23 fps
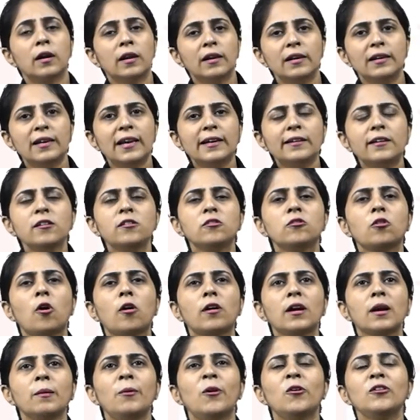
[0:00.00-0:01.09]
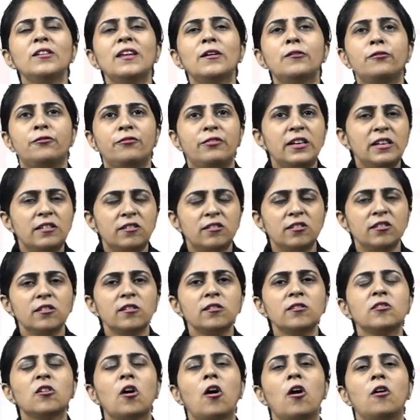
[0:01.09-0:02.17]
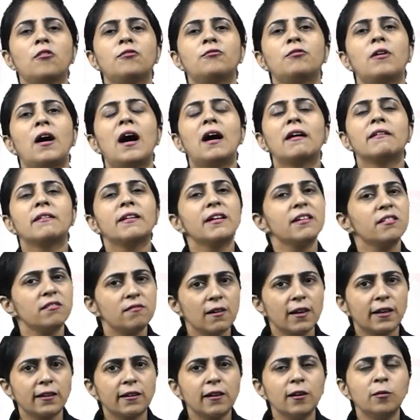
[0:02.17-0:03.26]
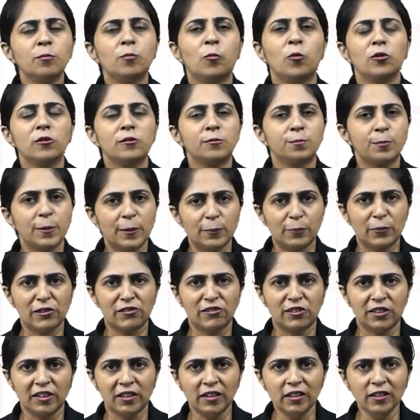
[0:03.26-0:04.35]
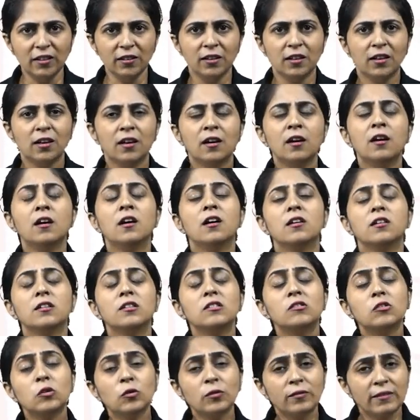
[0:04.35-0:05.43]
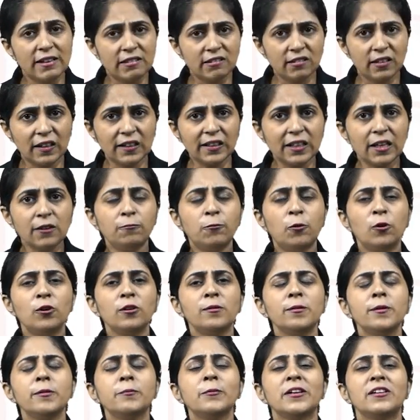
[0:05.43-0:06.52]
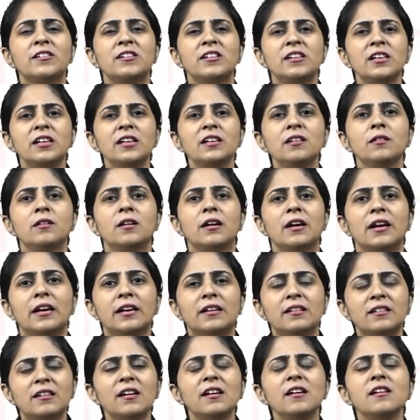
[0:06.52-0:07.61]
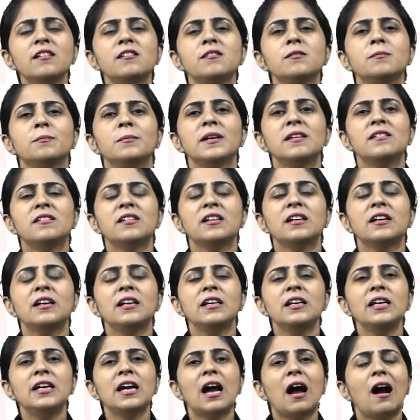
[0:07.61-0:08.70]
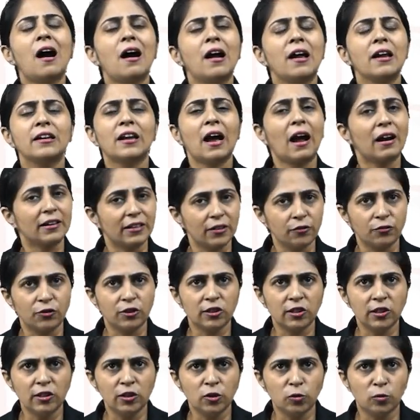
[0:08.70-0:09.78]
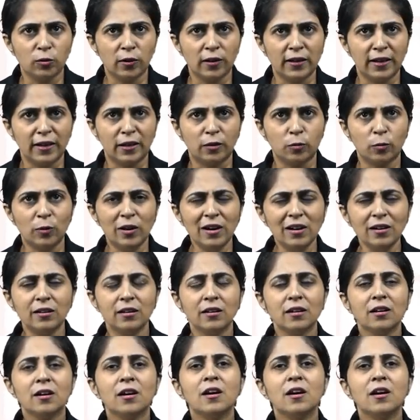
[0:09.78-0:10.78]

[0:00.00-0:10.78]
Let us talk about the features of our restricted Boltzmann machine. So, restrictive Boltzmann machine, it is basically an artificial neural network.